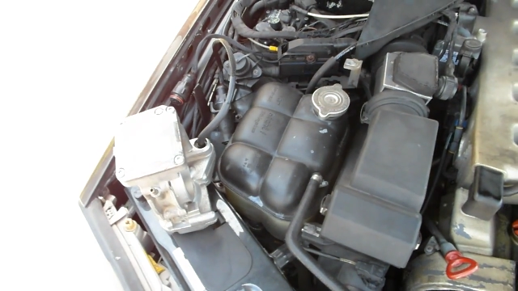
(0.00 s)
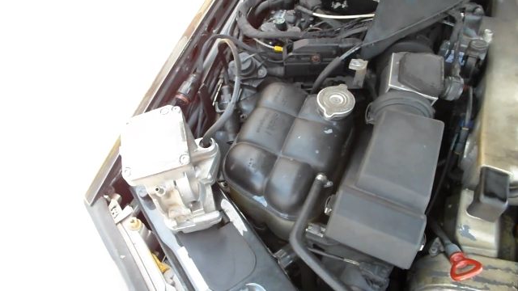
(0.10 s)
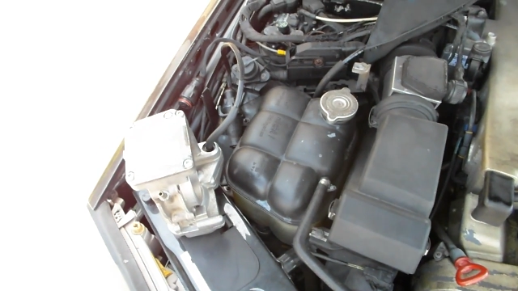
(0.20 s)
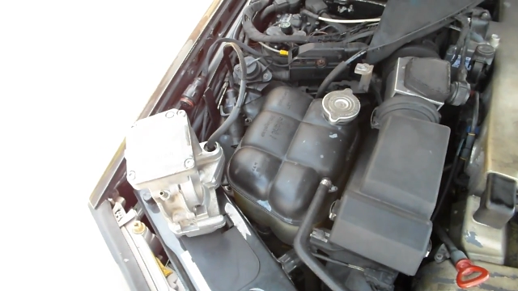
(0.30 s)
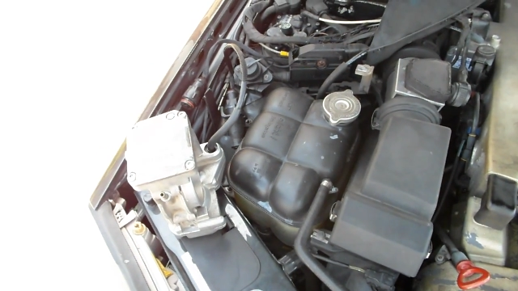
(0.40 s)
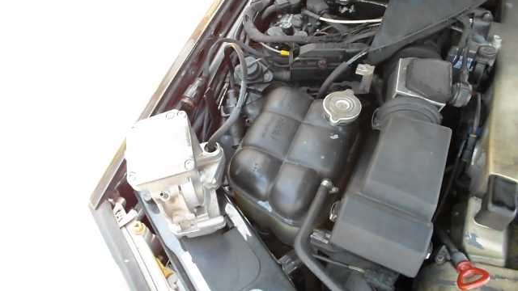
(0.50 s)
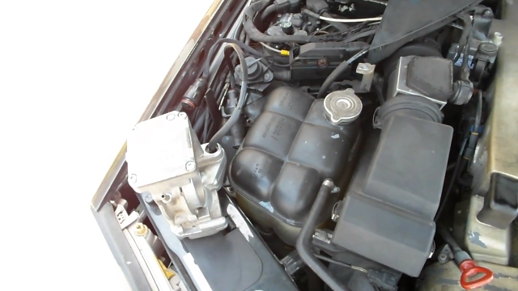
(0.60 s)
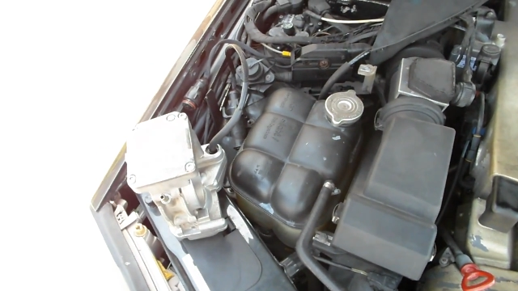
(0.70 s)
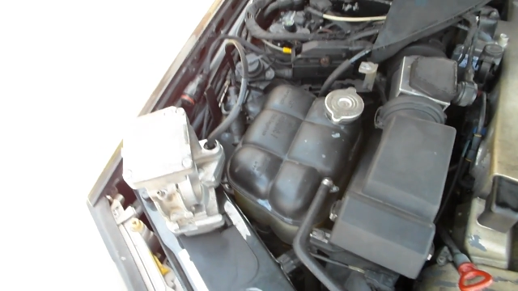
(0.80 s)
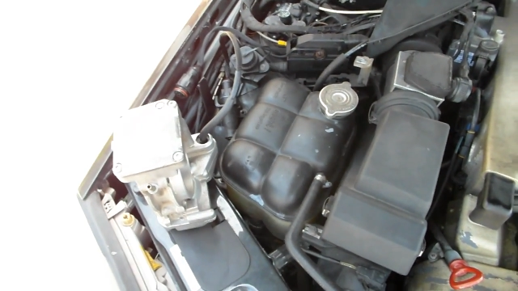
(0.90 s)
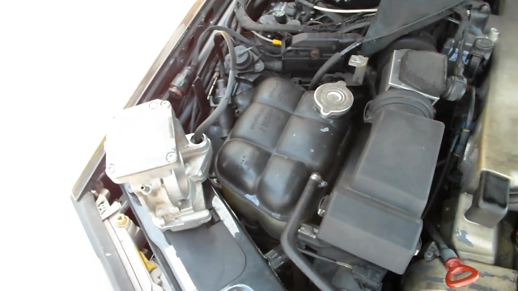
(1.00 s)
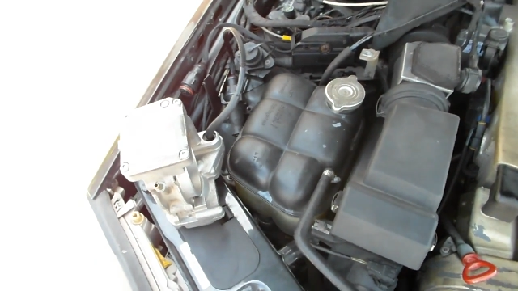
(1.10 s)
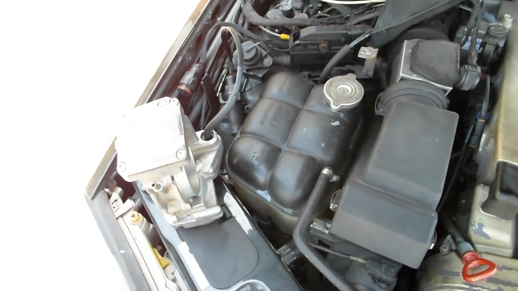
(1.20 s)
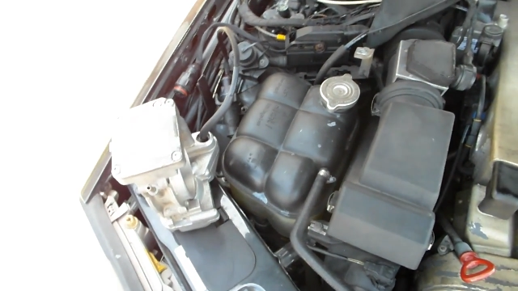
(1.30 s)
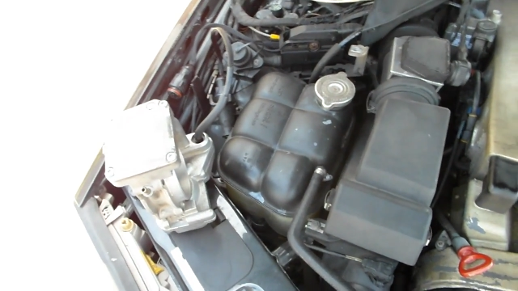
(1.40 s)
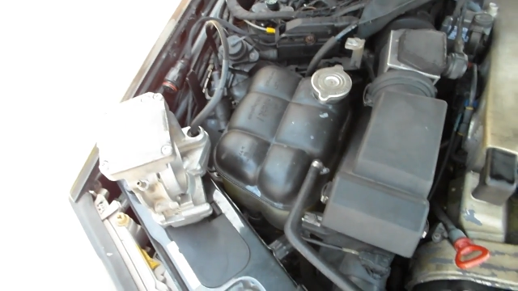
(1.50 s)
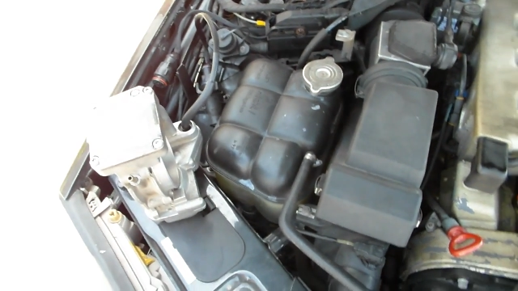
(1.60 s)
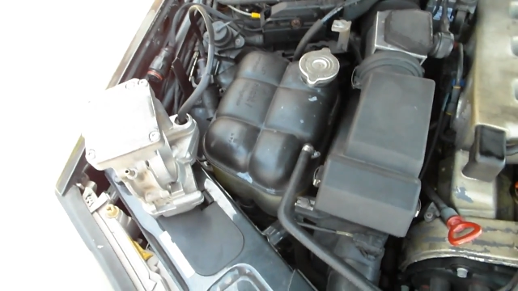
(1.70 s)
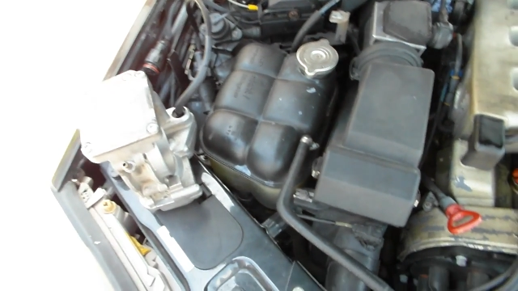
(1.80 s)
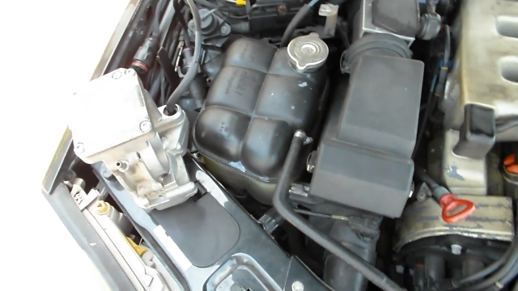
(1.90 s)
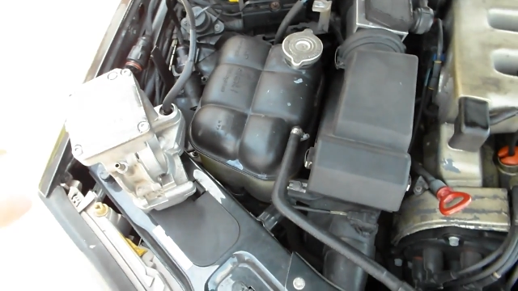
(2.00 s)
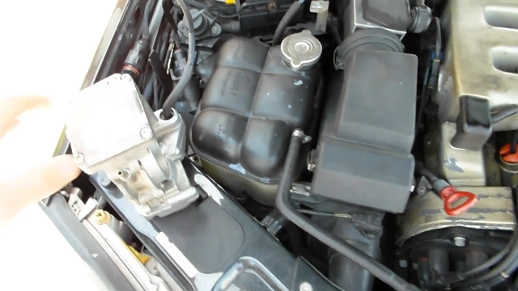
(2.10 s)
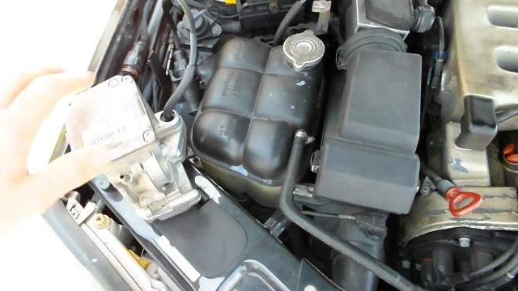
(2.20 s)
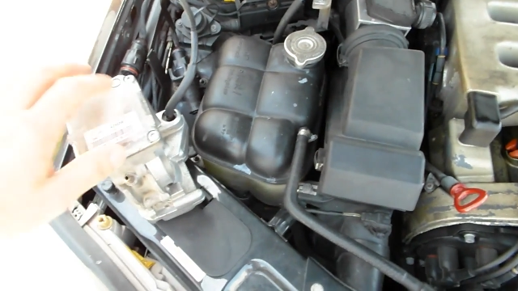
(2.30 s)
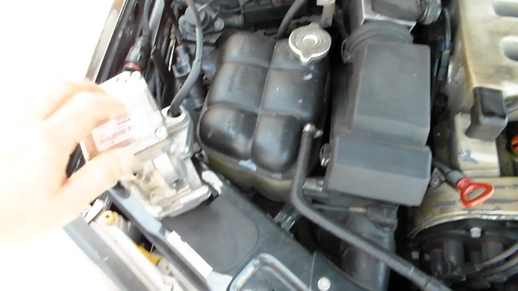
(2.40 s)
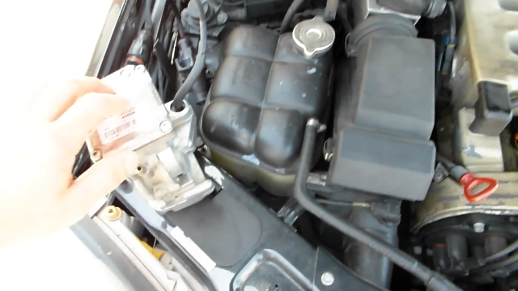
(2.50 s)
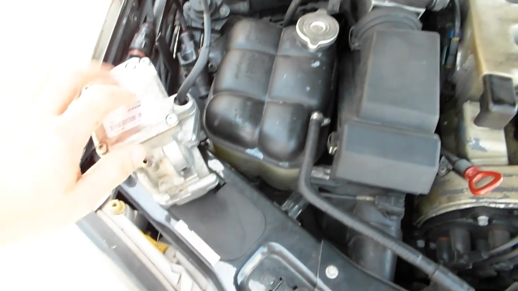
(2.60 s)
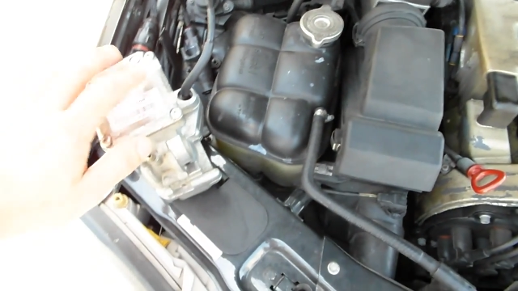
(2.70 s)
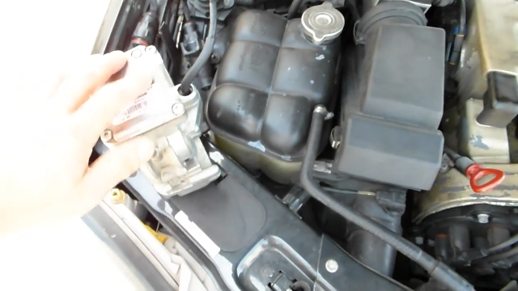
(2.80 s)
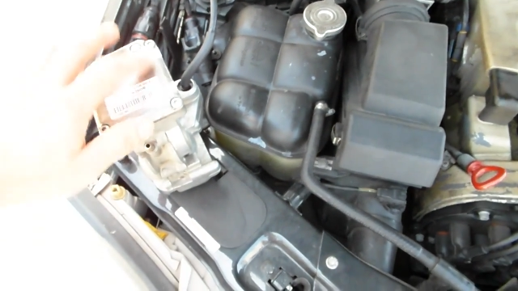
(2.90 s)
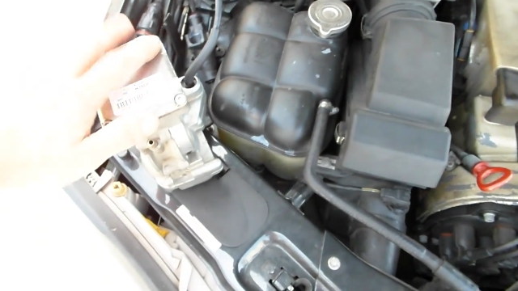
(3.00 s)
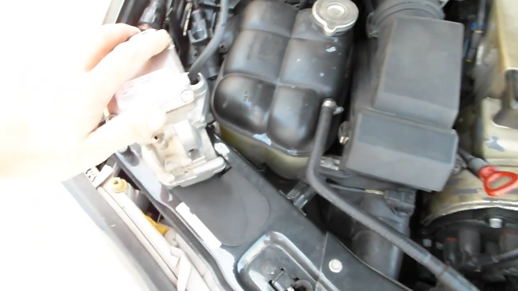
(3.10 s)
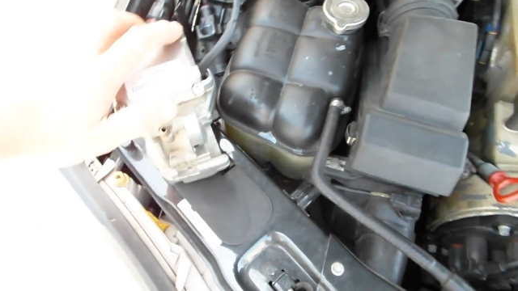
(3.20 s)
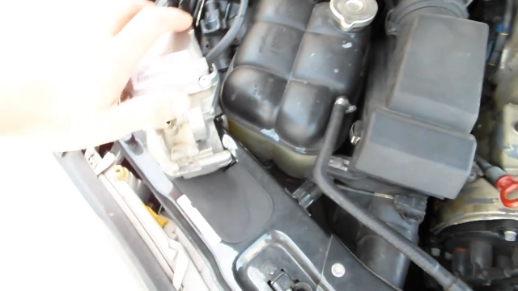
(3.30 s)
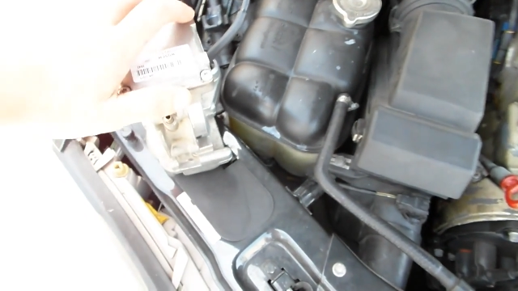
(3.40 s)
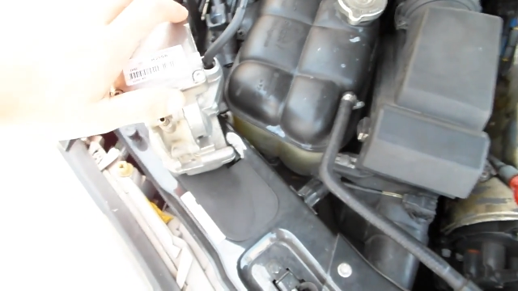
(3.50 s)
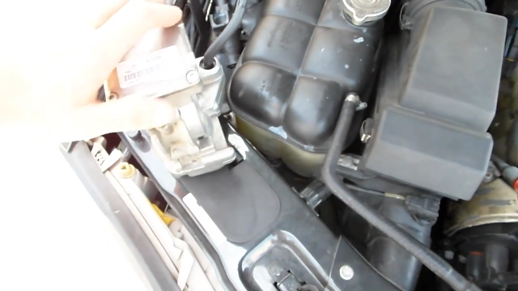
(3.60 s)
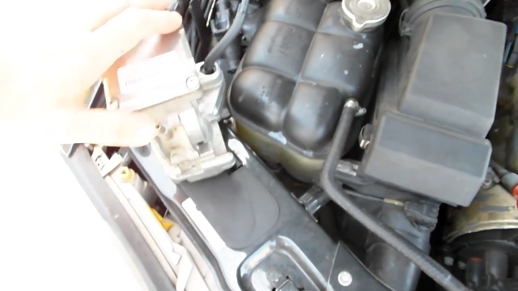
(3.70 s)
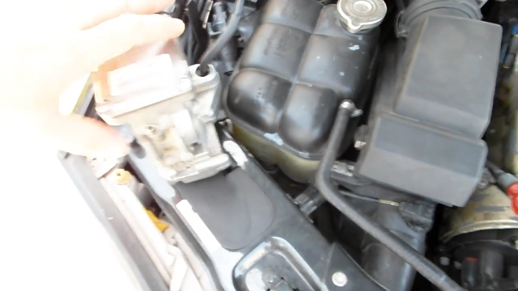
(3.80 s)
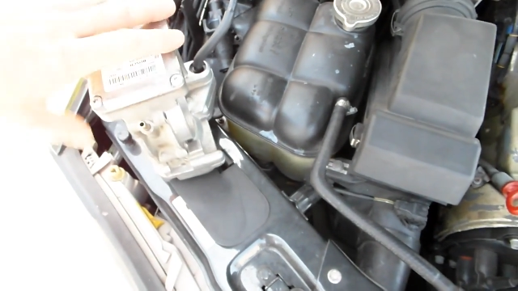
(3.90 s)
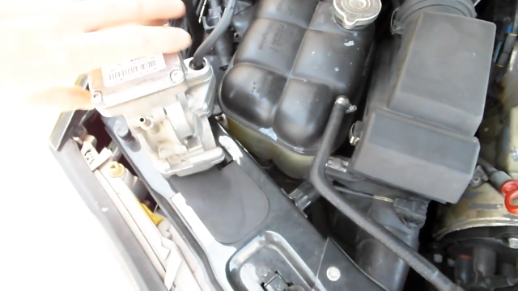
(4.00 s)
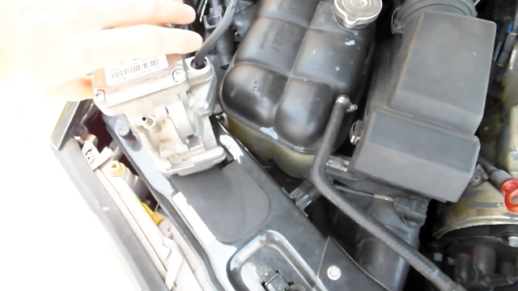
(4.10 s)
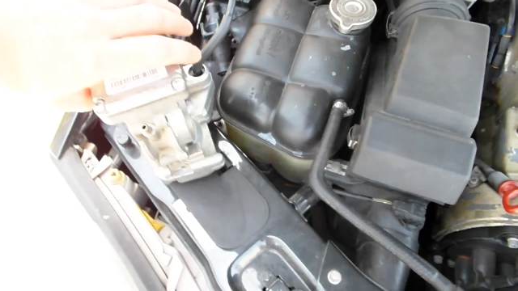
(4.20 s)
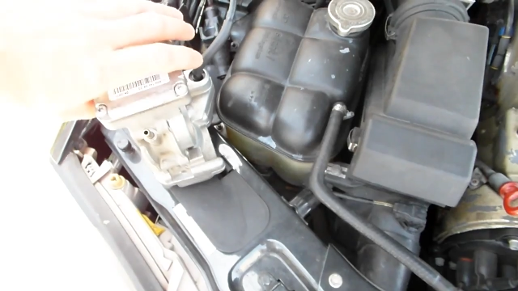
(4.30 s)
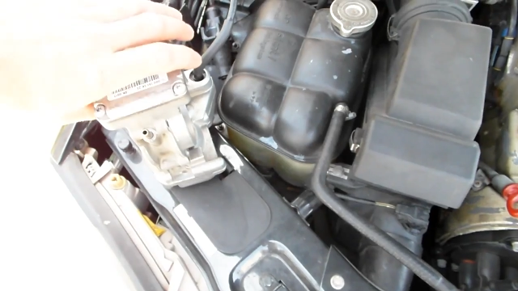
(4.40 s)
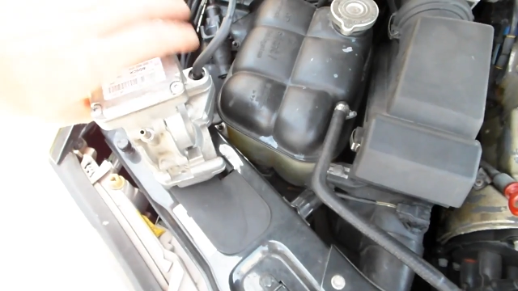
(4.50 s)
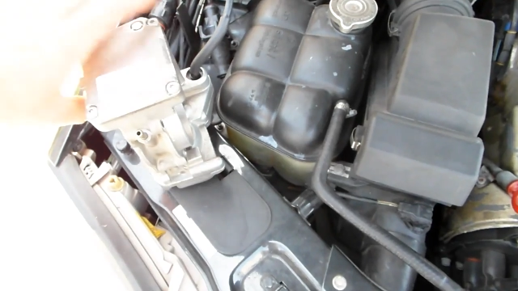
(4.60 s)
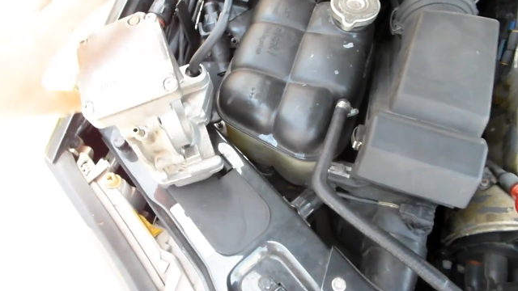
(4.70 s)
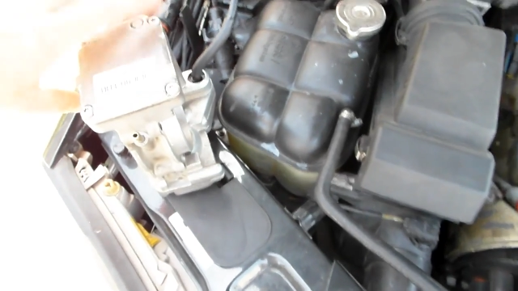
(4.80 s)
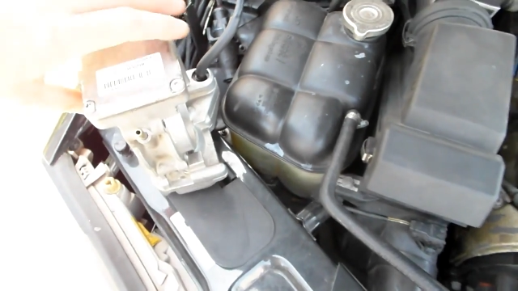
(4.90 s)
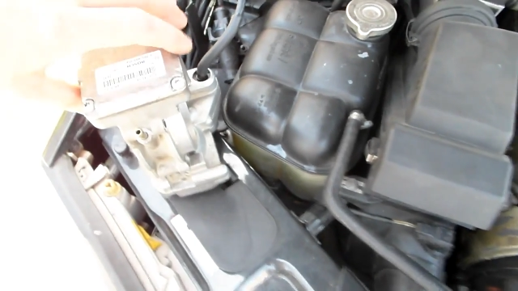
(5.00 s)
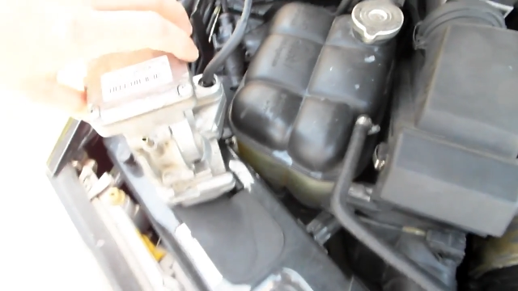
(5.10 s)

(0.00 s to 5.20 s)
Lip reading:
No face is visible, so there are no lips to read.